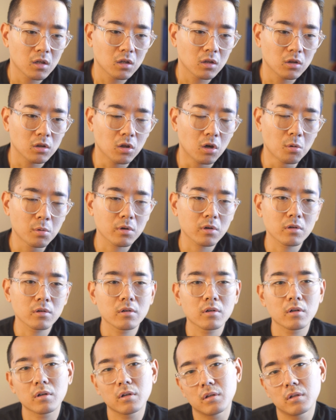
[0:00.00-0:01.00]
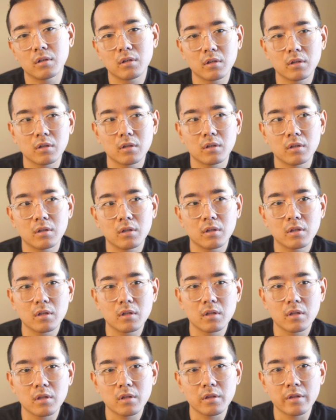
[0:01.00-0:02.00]
lower
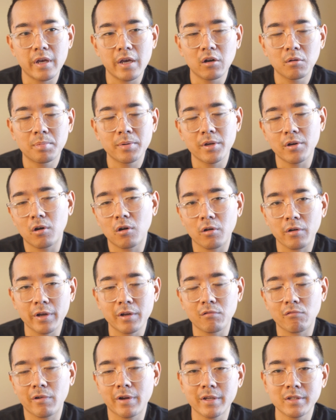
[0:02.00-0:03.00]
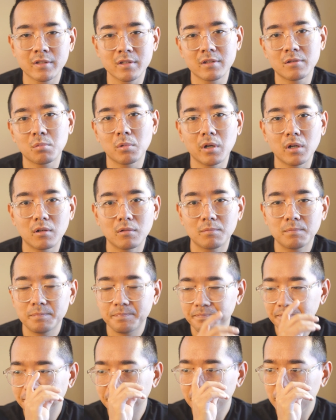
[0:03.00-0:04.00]
the LPR, and raise the dwell.
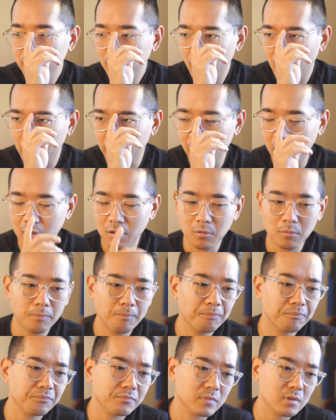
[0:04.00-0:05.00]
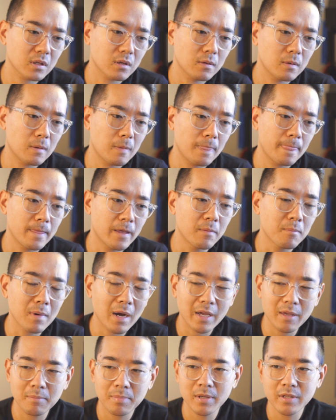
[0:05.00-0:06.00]
Now, in
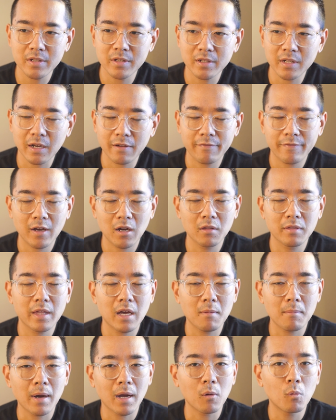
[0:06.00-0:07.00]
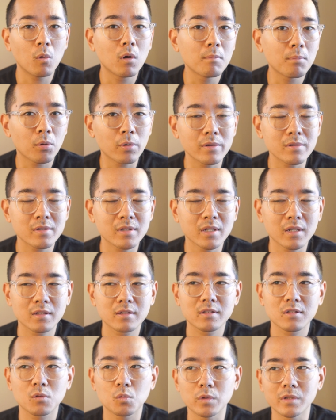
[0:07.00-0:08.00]
my opinion, I found that my
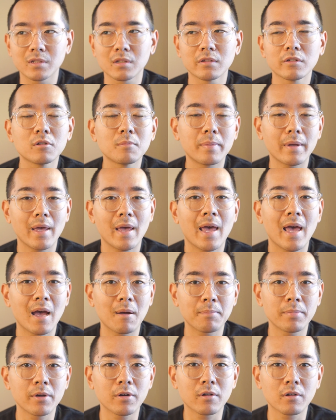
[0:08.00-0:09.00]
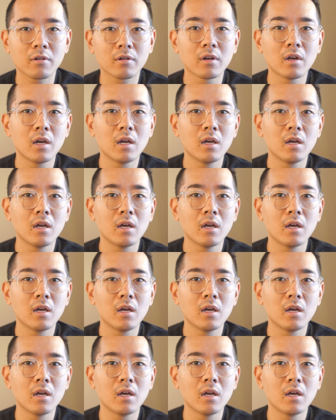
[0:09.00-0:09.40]
1.6 was a little bit happier